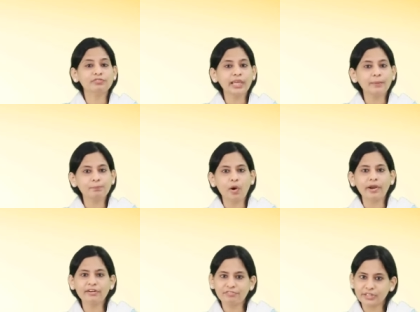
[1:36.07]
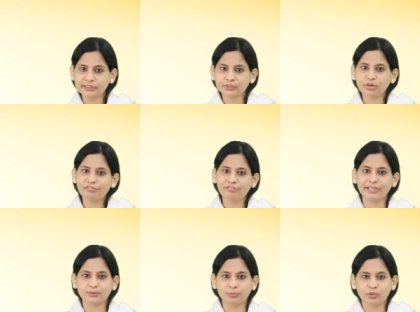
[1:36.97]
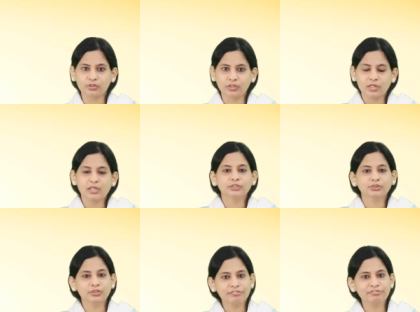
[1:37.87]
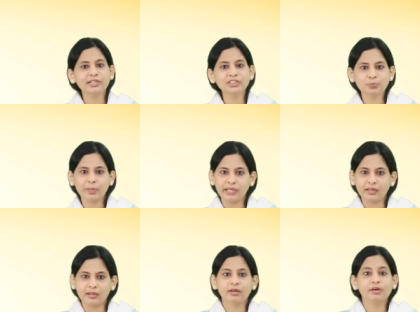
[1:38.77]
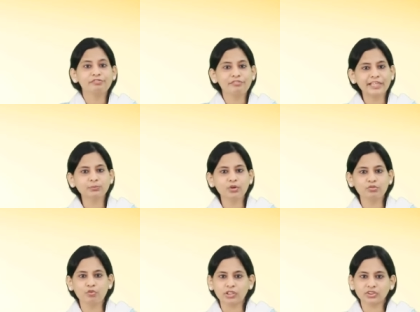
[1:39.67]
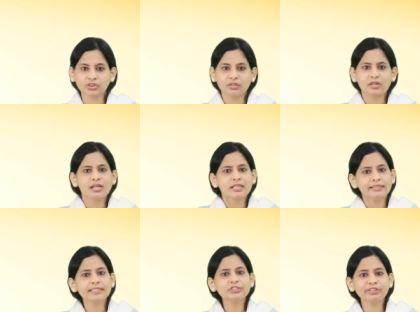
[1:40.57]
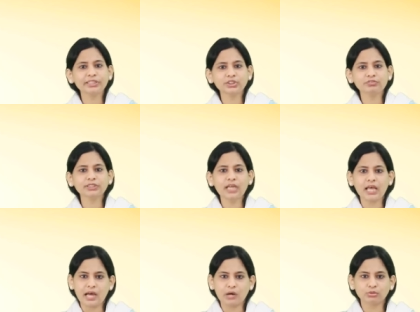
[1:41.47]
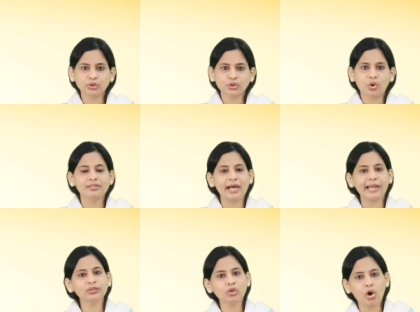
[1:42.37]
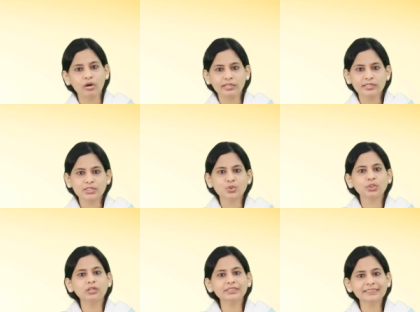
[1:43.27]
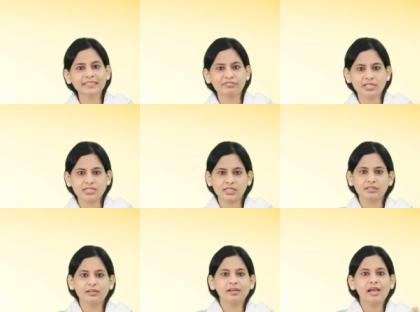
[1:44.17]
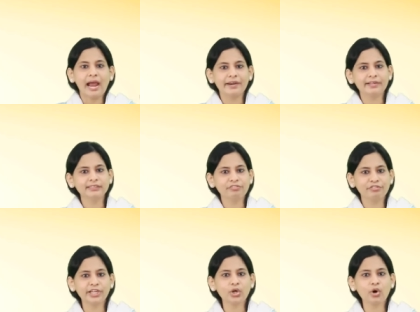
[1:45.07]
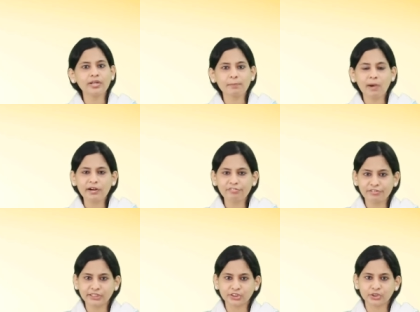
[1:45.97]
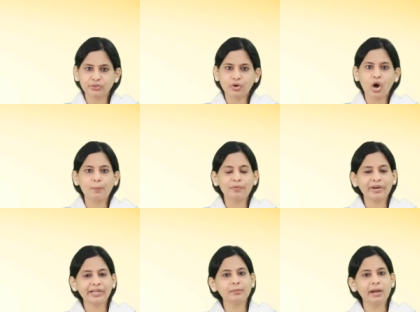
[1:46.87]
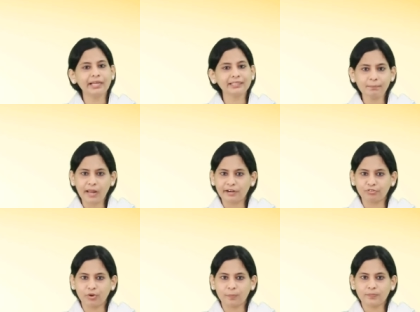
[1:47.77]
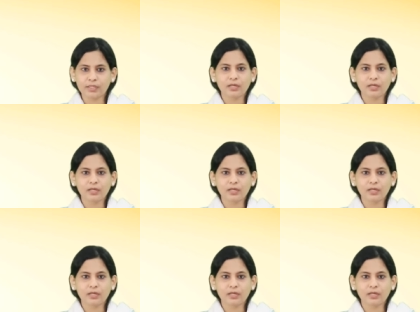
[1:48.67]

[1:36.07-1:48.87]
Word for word: of the important features of Facebook. So the first being Facebook Watch. This feature was announced on 9th August 2017 and it is a video on demand feature operated by the platform.